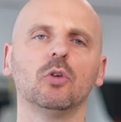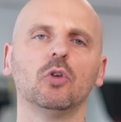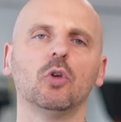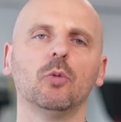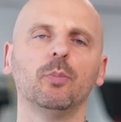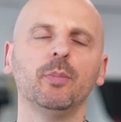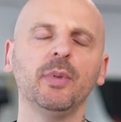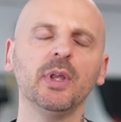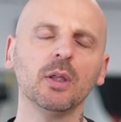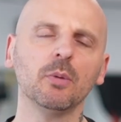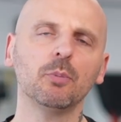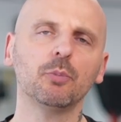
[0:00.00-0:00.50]
The
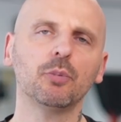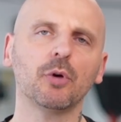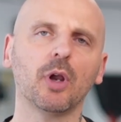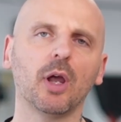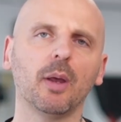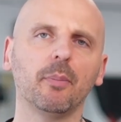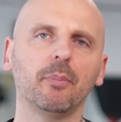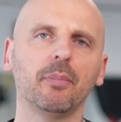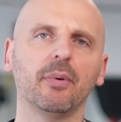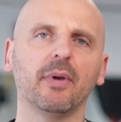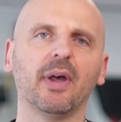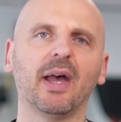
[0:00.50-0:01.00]
meal
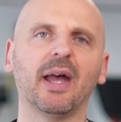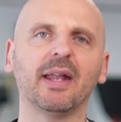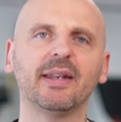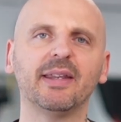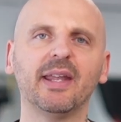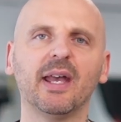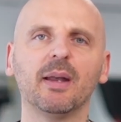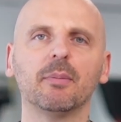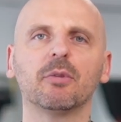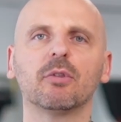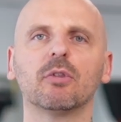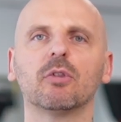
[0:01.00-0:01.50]
prep
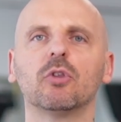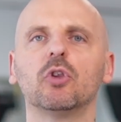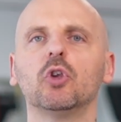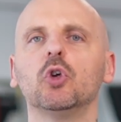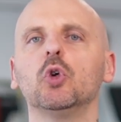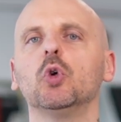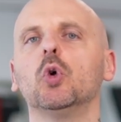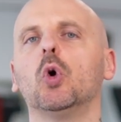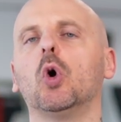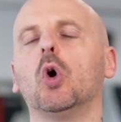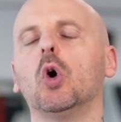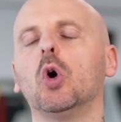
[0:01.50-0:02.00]
adapts
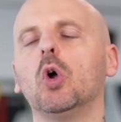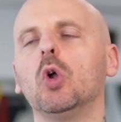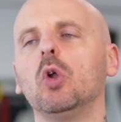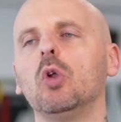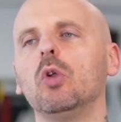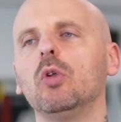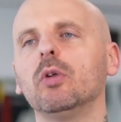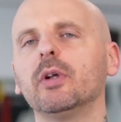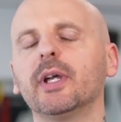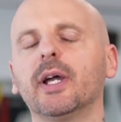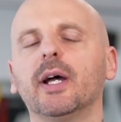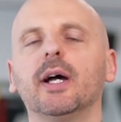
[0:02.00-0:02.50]
to
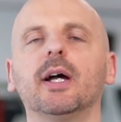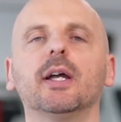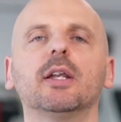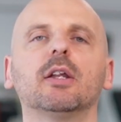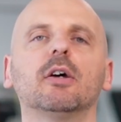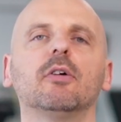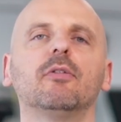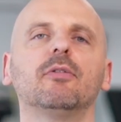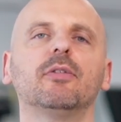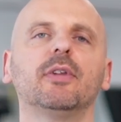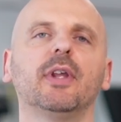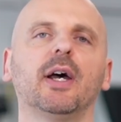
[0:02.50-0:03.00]
all kinds of